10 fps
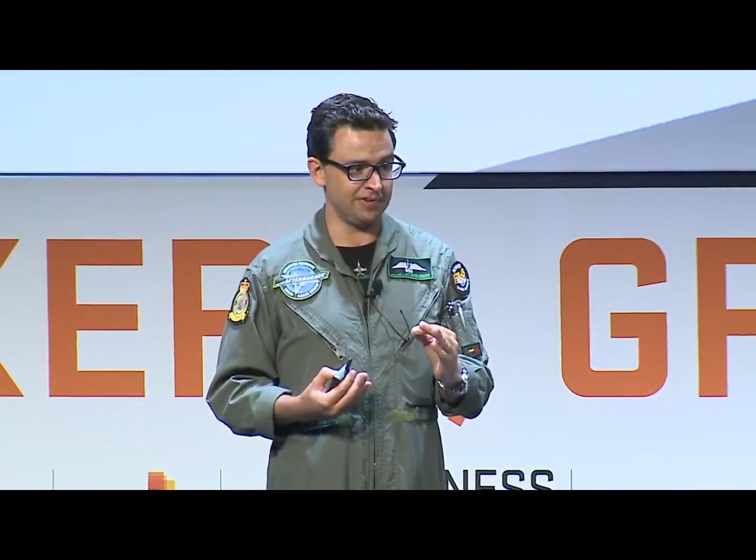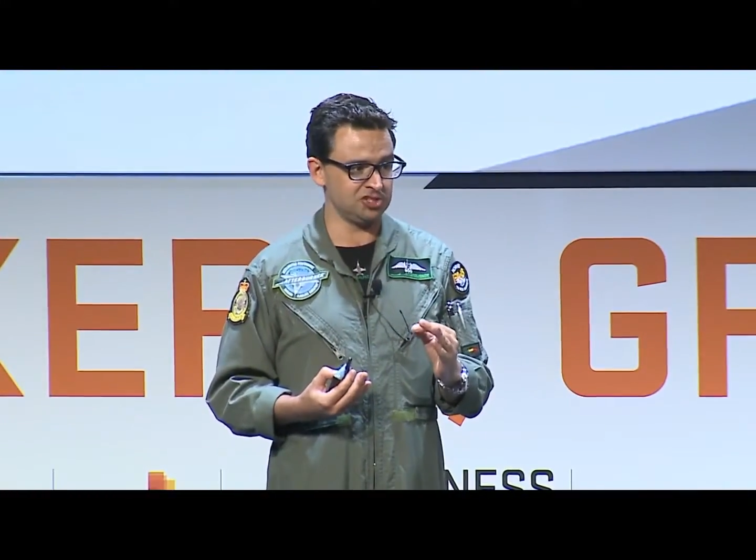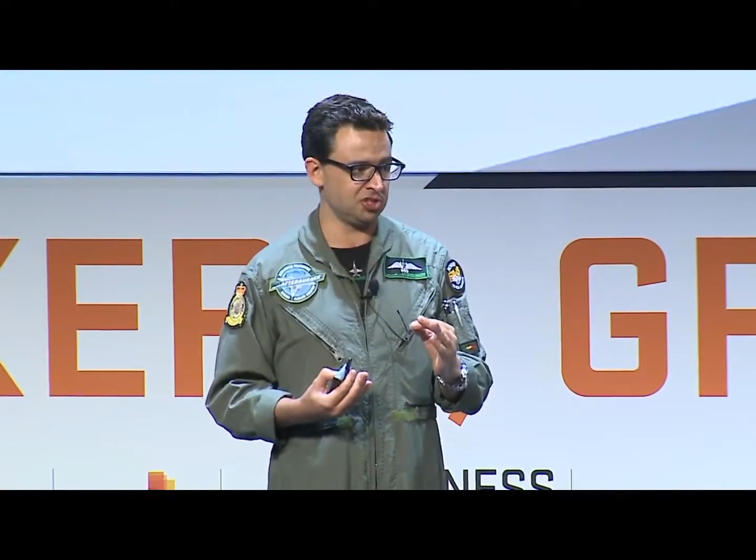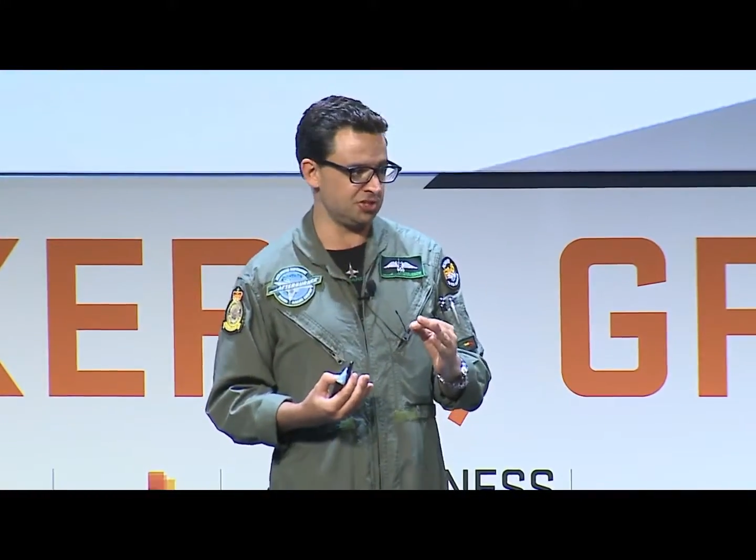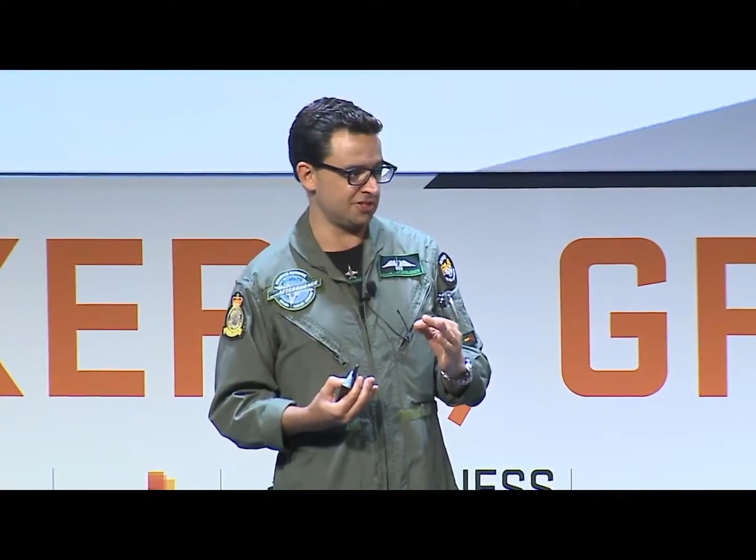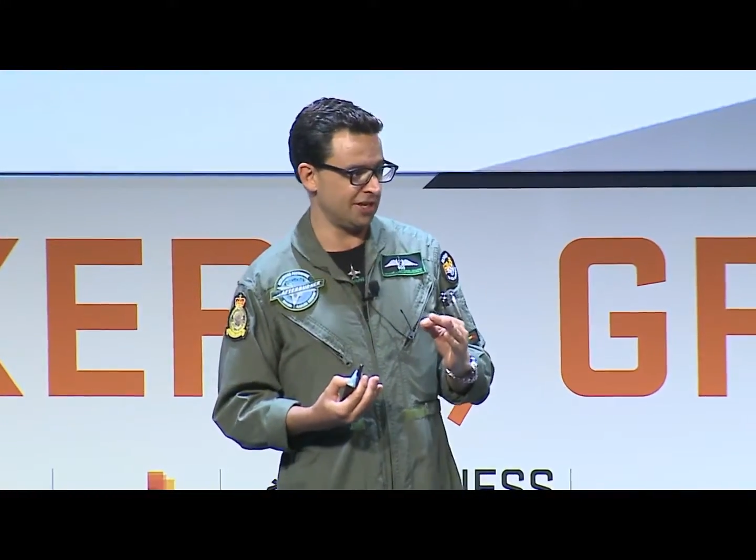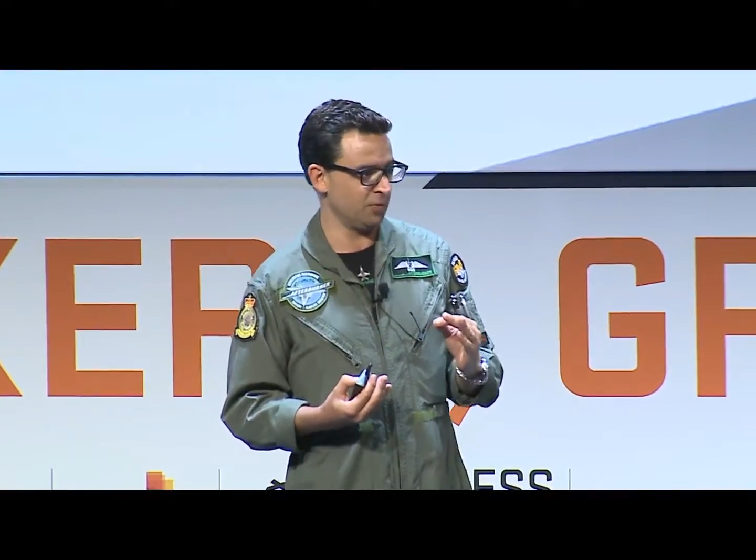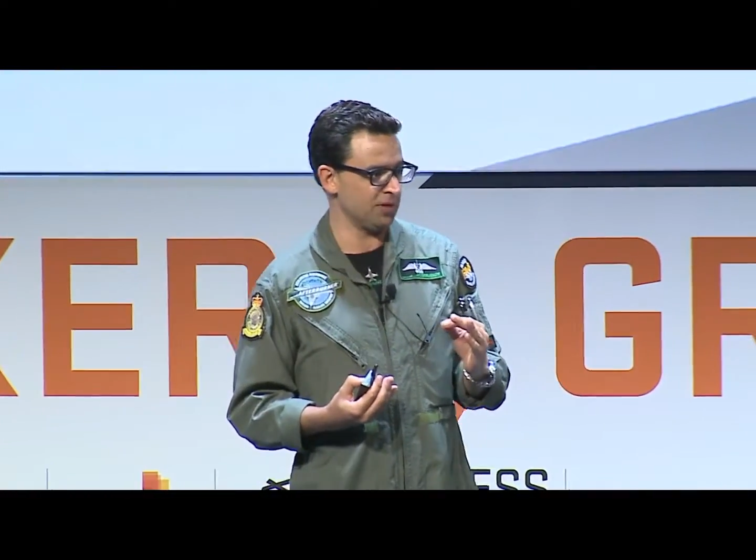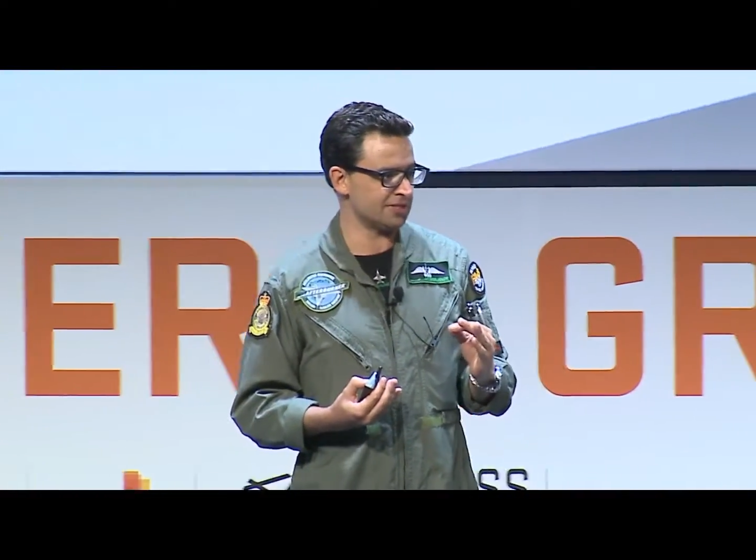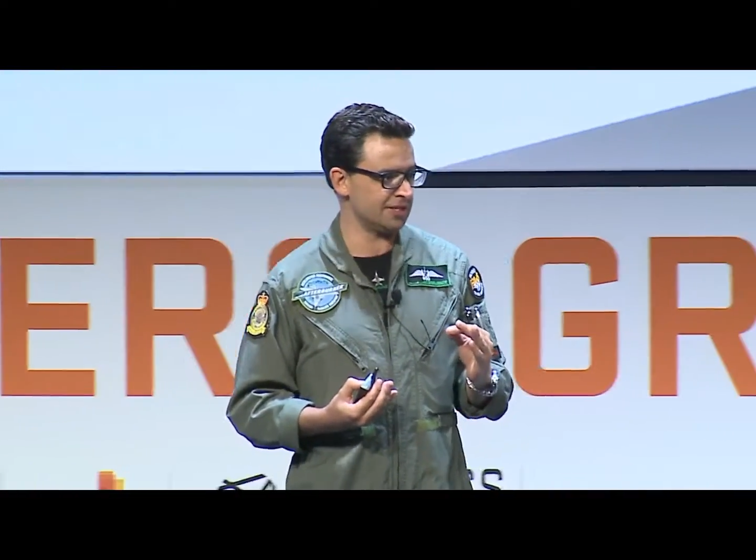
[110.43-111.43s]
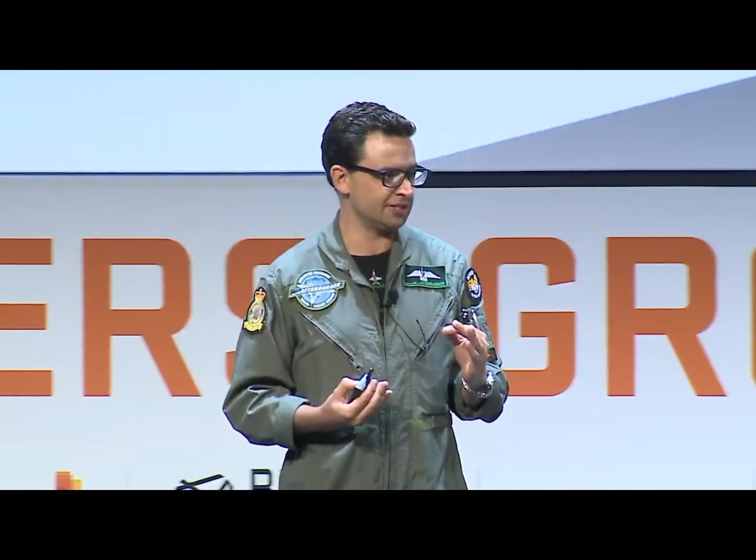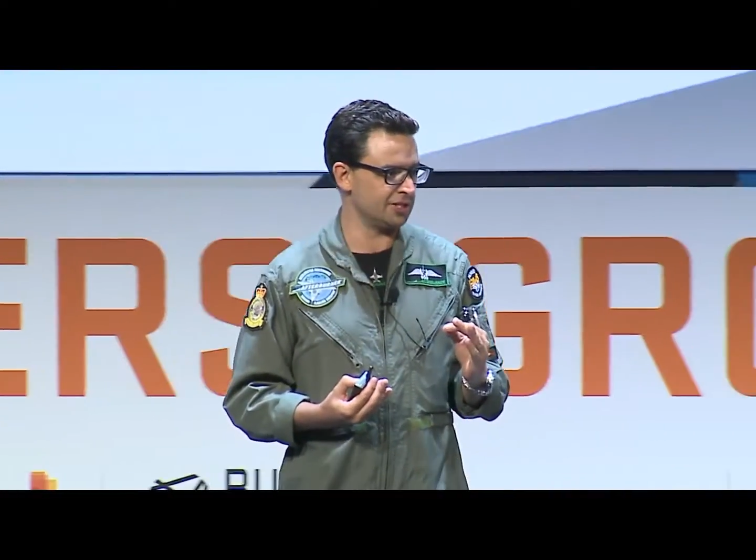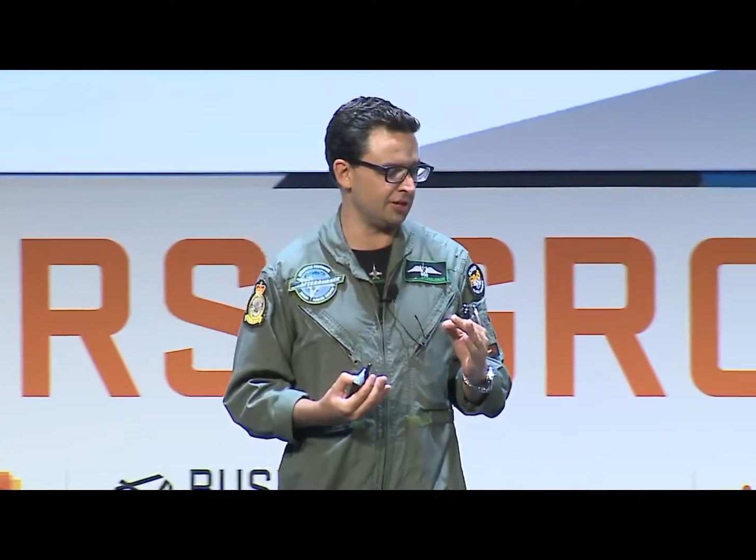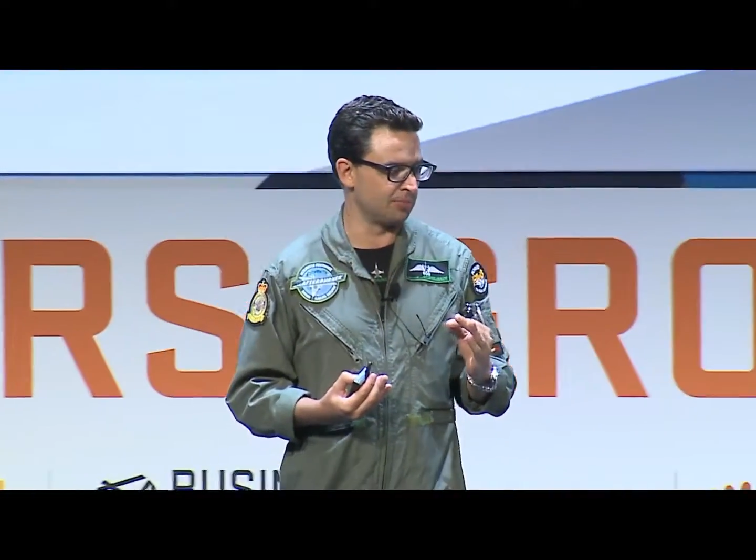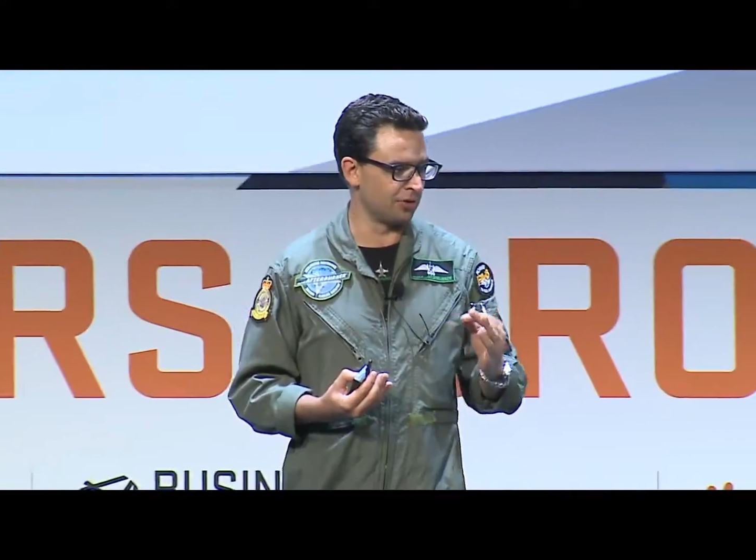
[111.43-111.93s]
inches and we seek
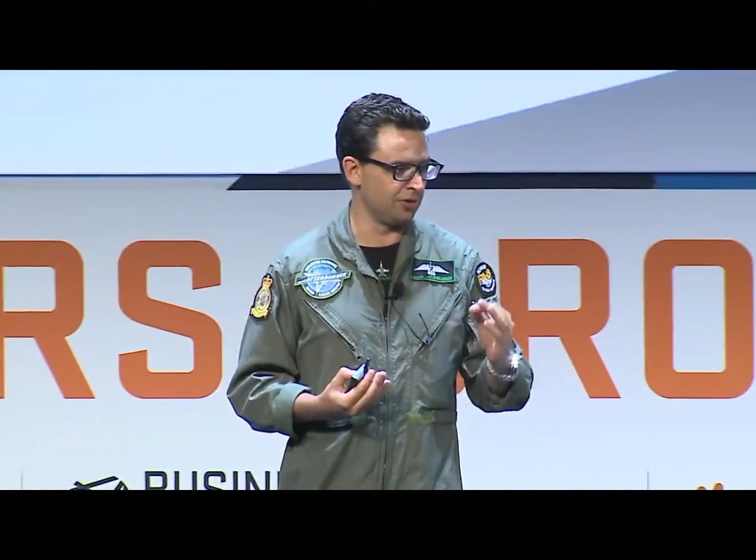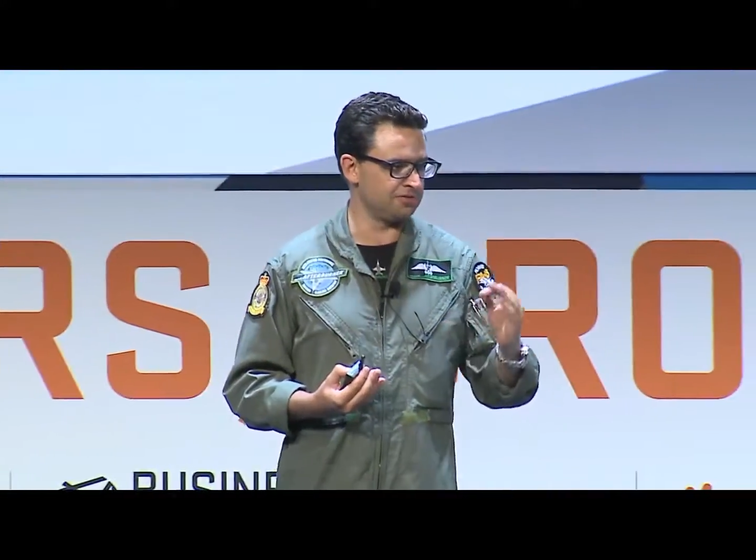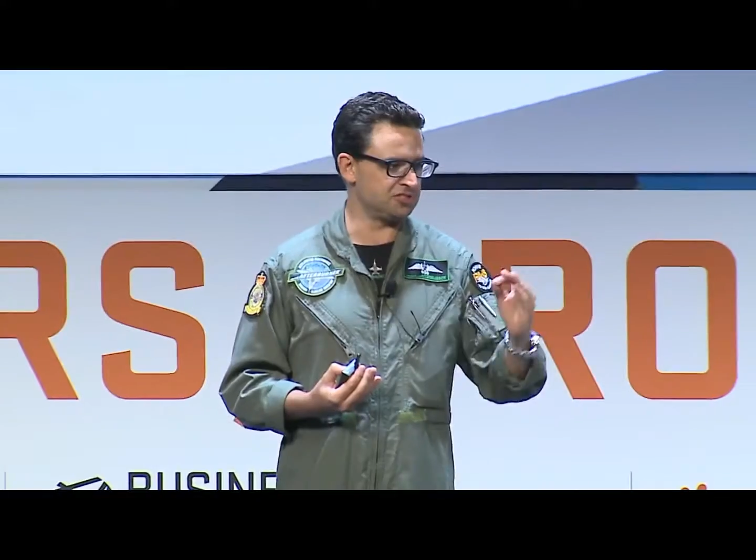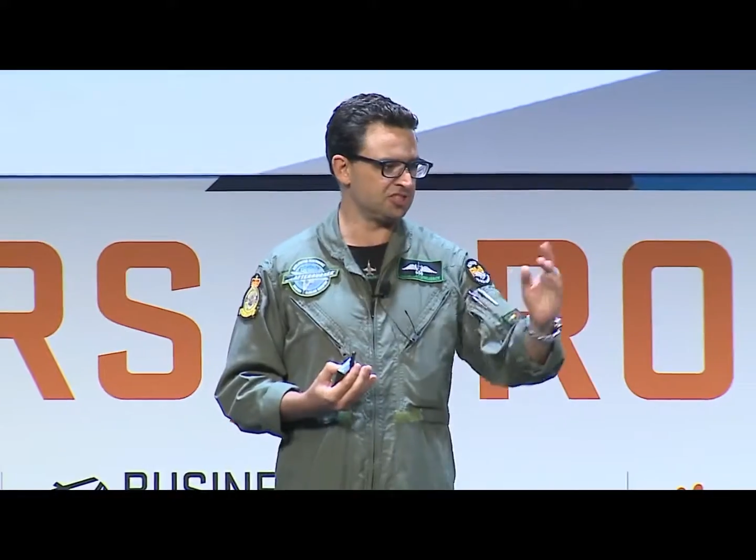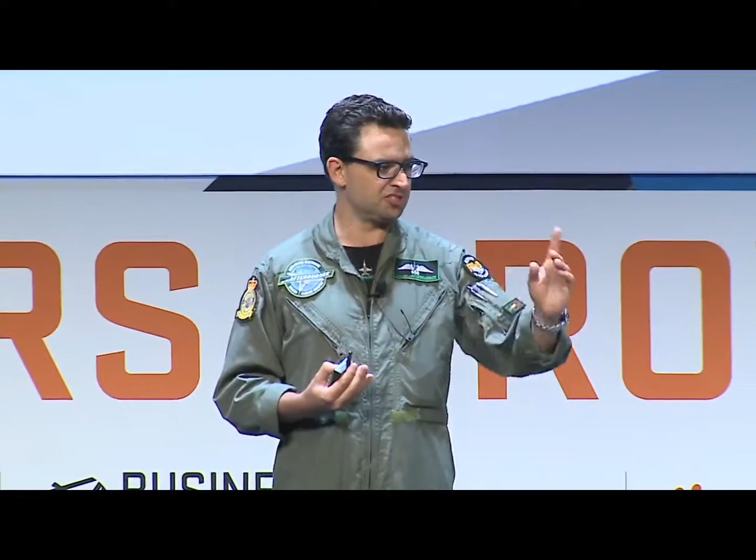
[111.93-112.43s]
to improve